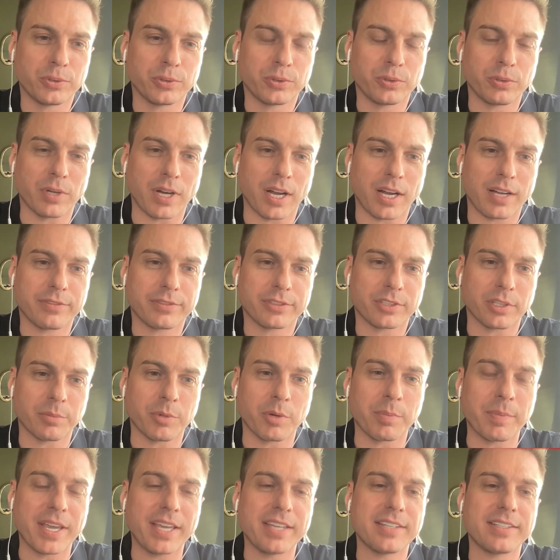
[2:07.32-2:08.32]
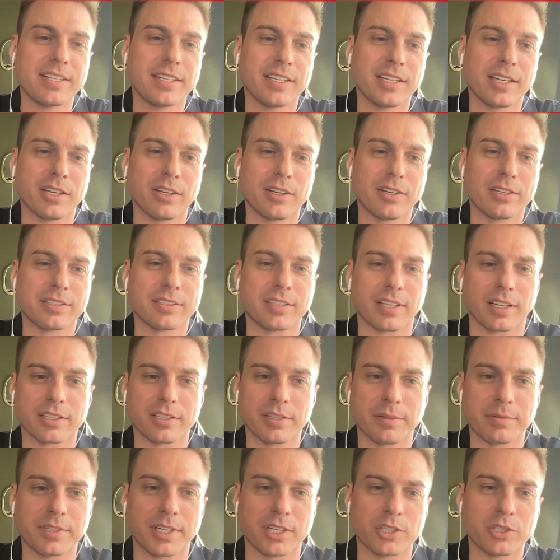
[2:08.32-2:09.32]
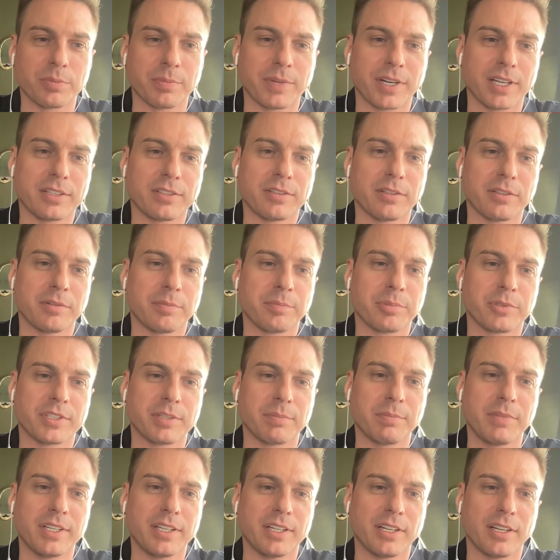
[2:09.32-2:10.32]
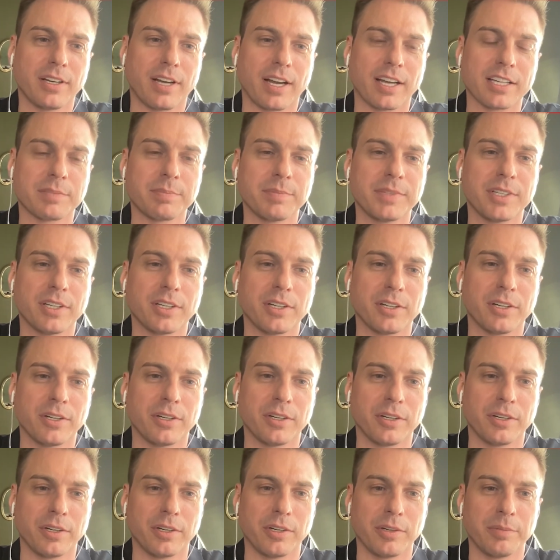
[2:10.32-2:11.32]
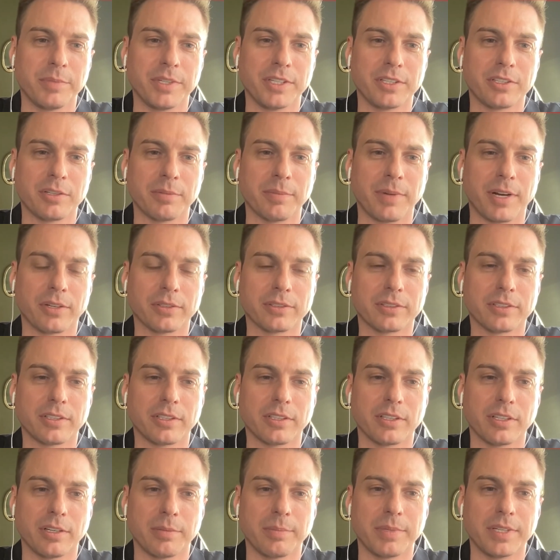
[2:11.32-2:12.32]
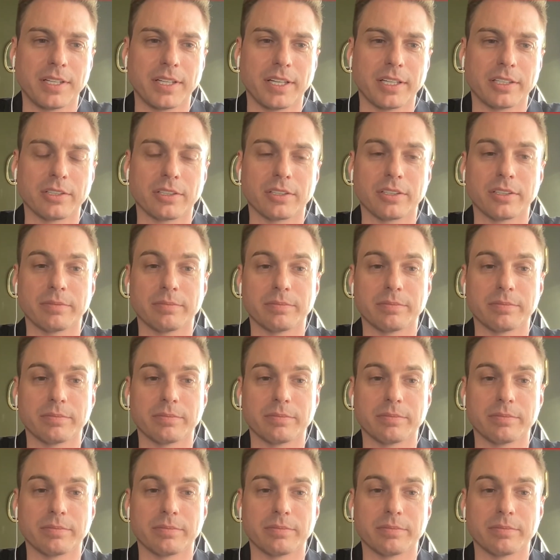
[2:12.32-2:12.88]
have some amazing startups that you might possibly ask me a bit about a bit later.